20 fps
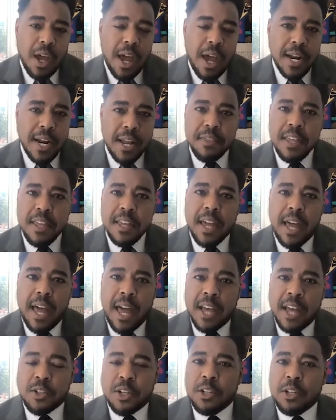And I think
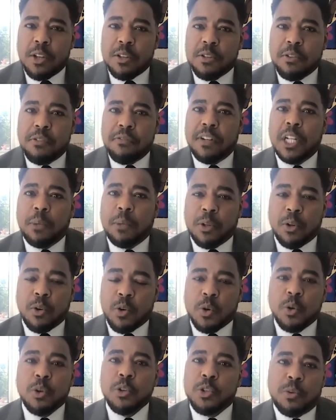as I developed and
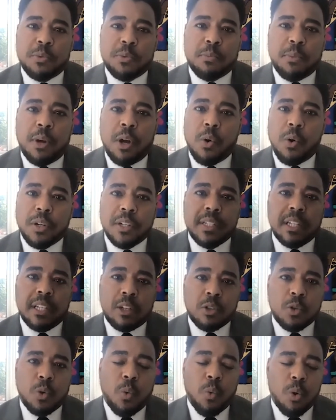grew in terms of my own
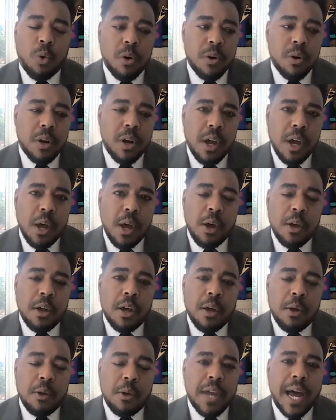intellectual work,
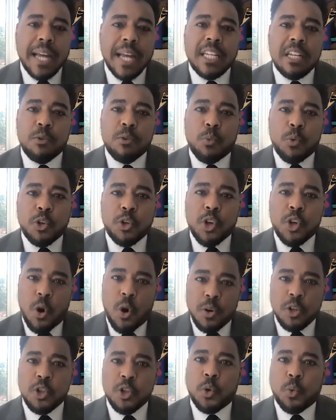the idea of
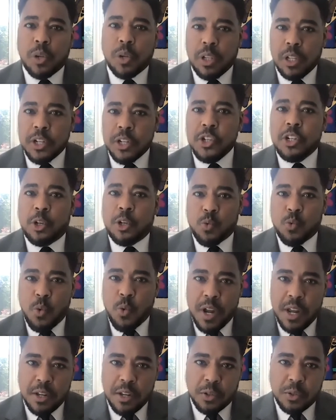returning to religion and
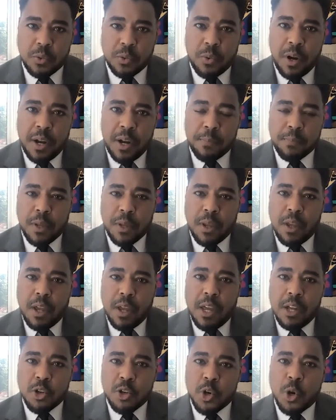race, right,
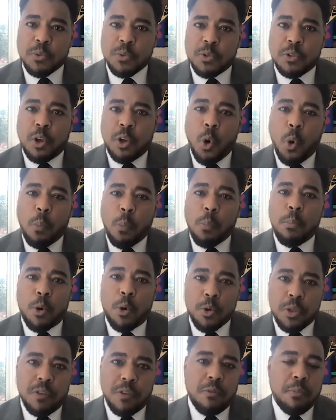in terms of the whole
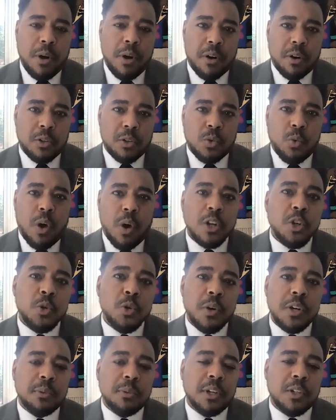birth of America is quite
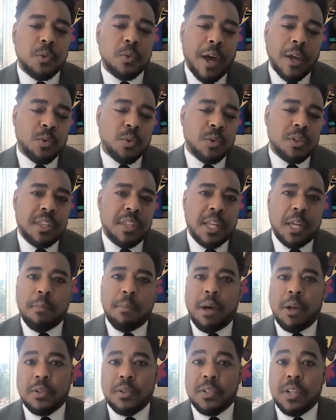interesting because as we think
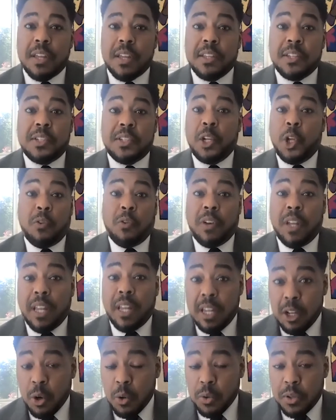about, say, the city on a
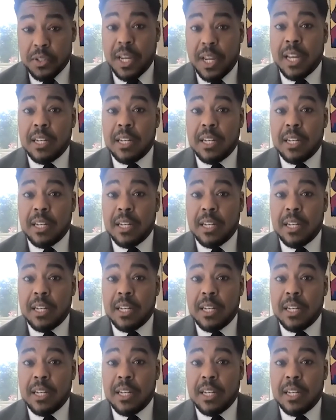hill, this